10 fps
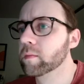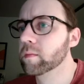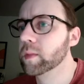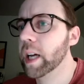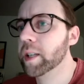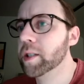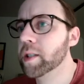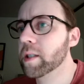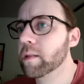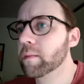I could
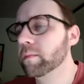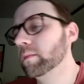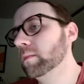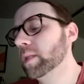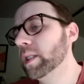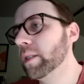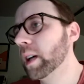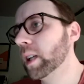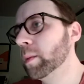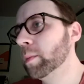just
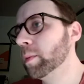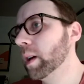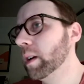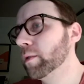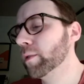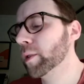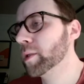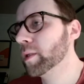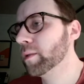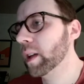develop and further
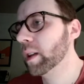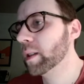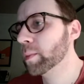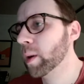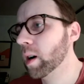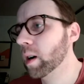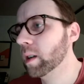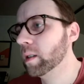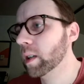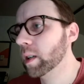defend this
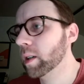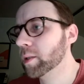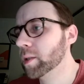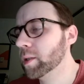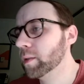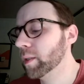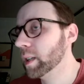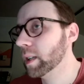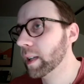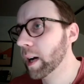pawn. I could also defend
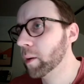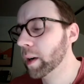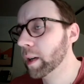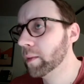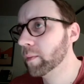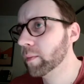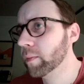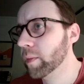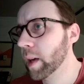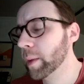it that way.
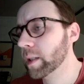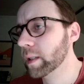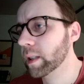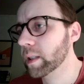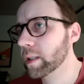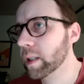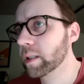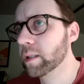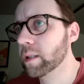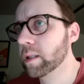That makes a lot of sense.